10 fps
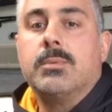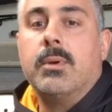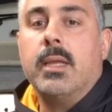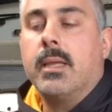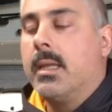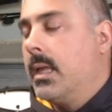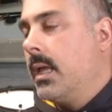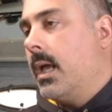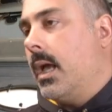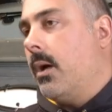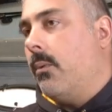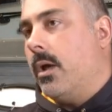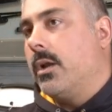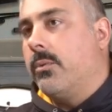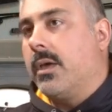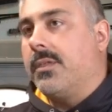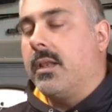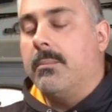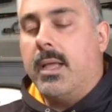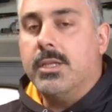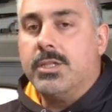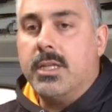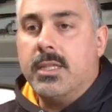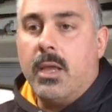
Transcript: spring. One quick thing to mention,